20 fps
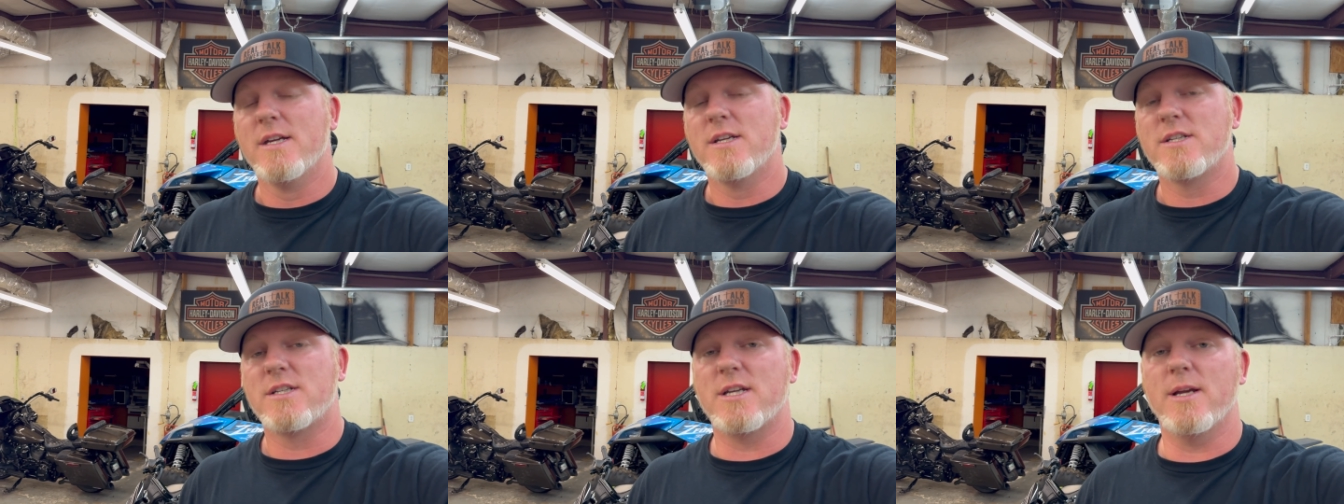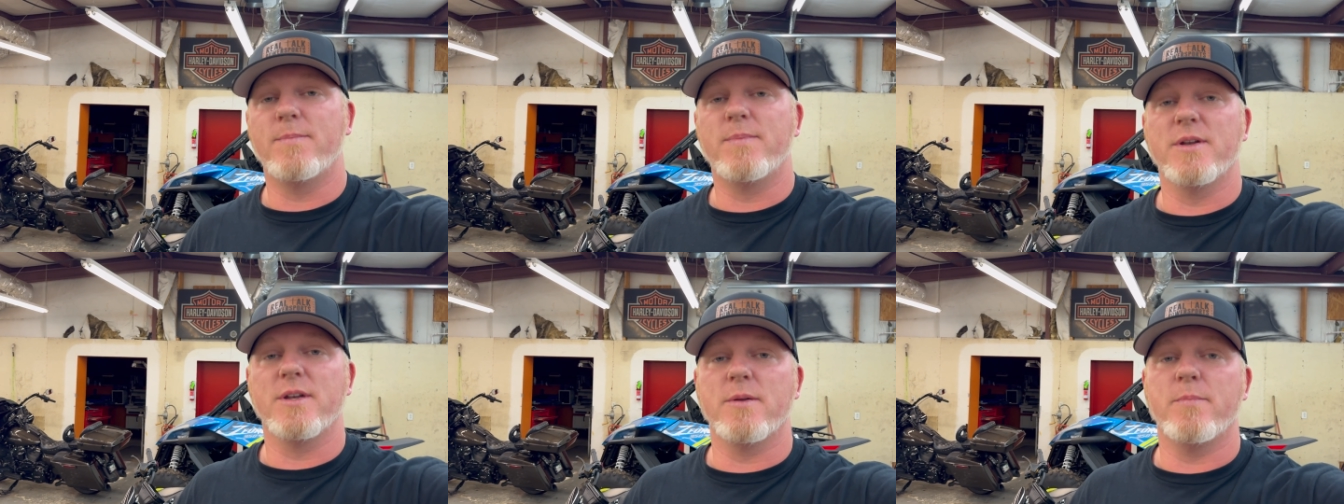
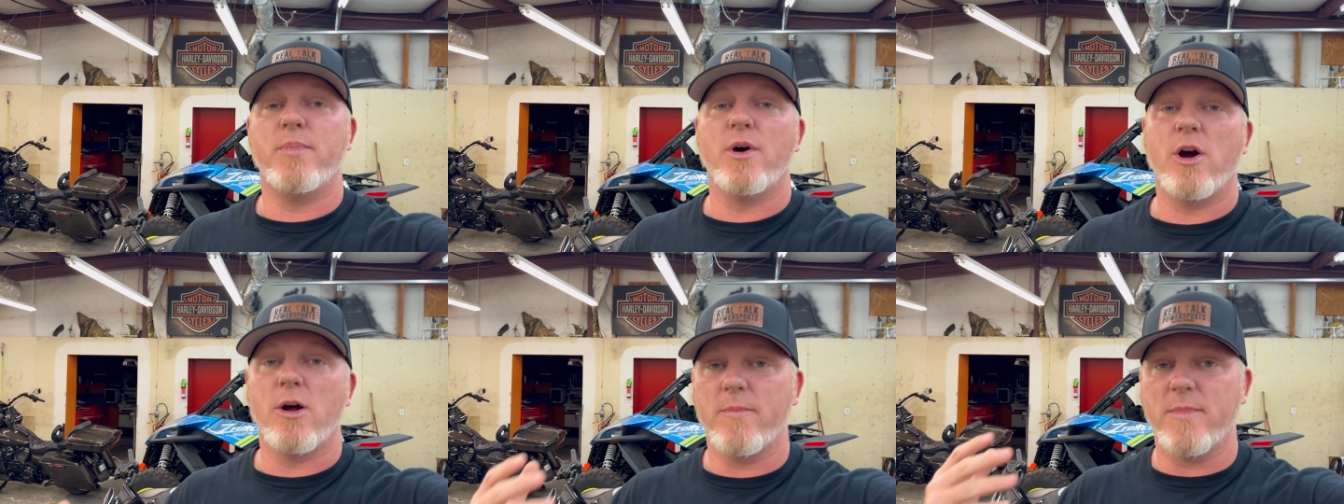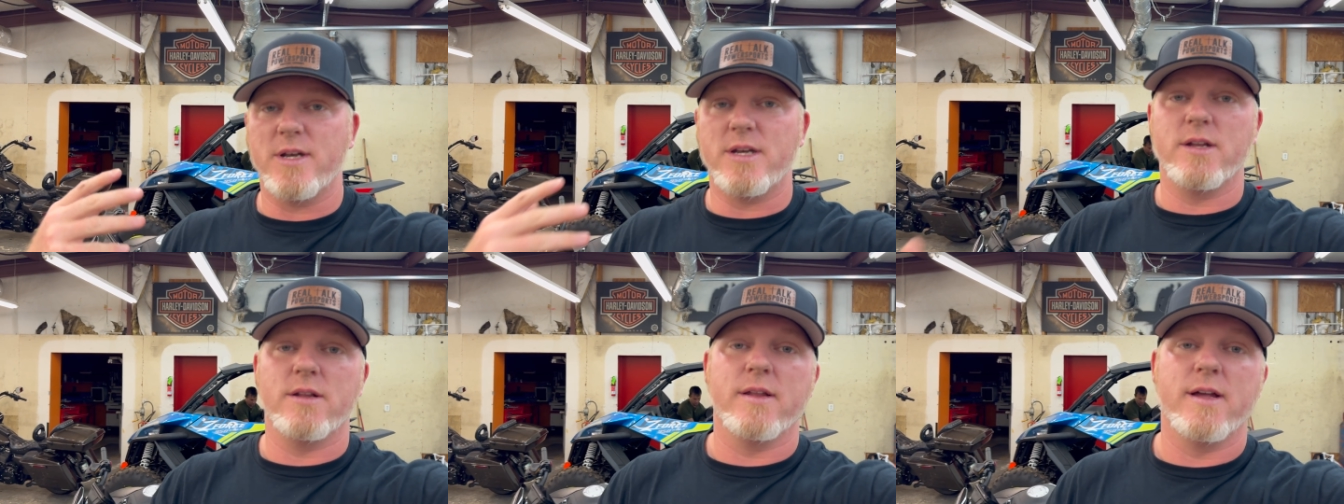shipping
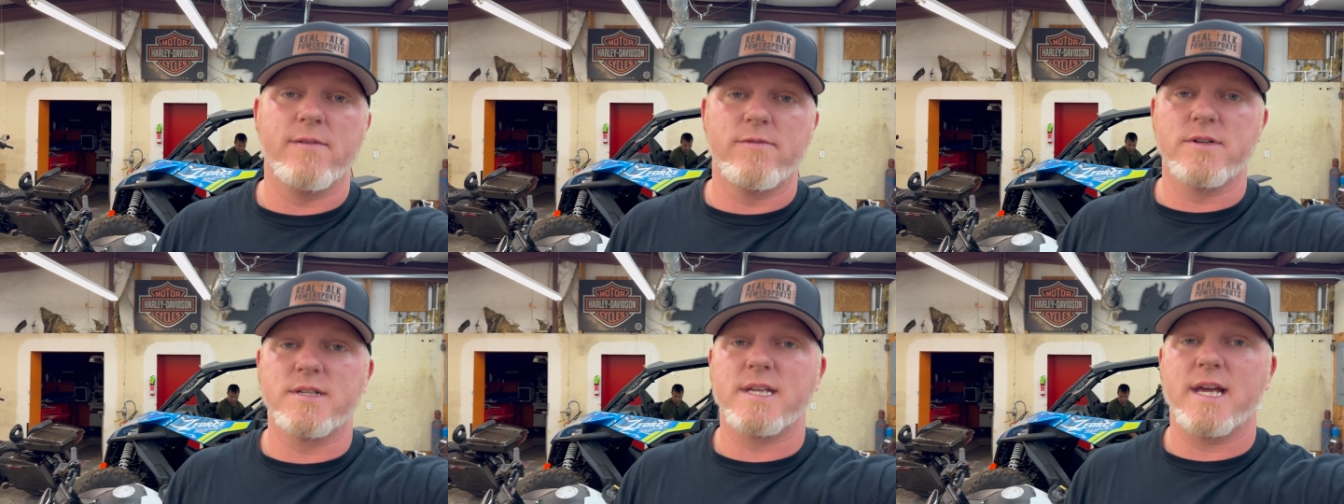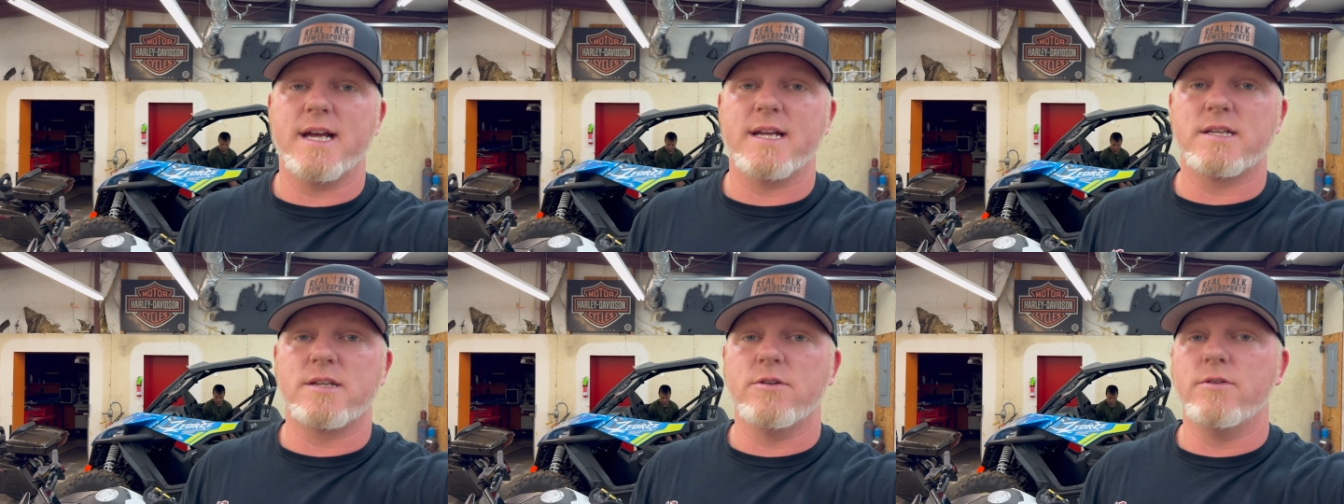department delivers
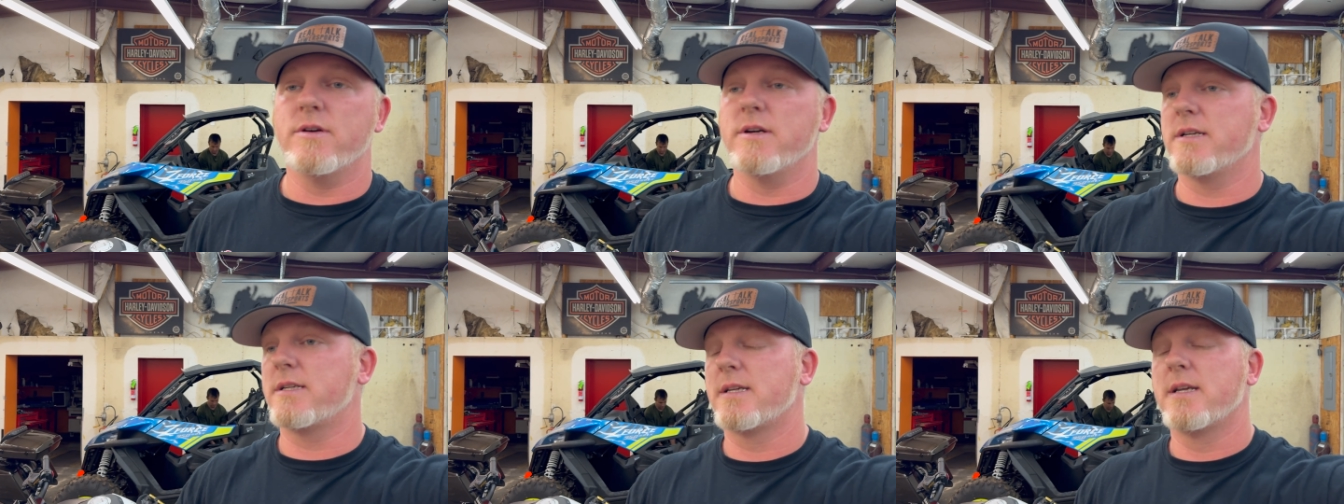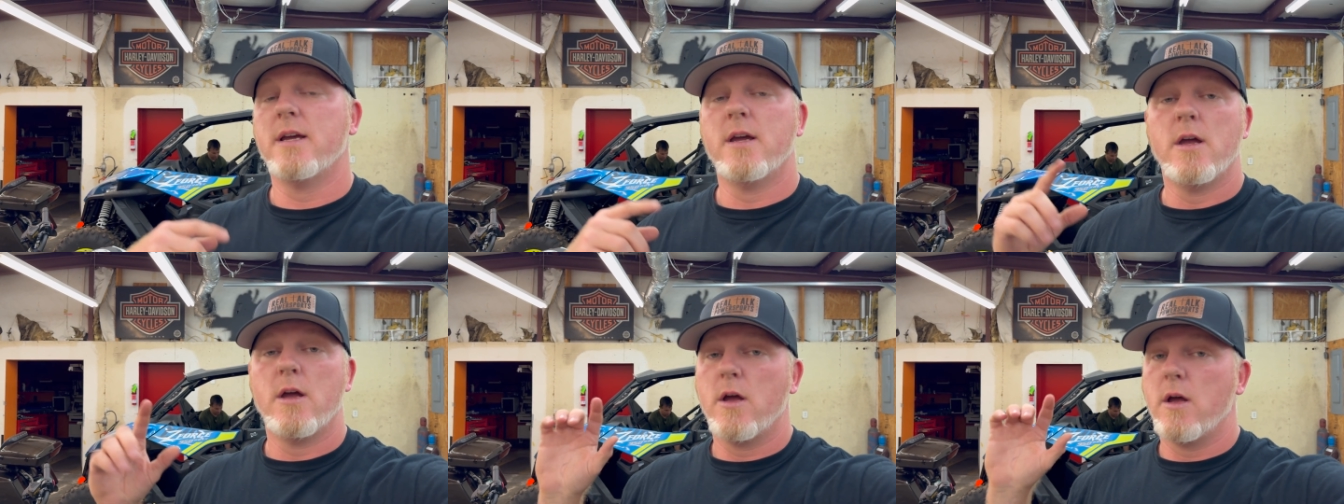that to us.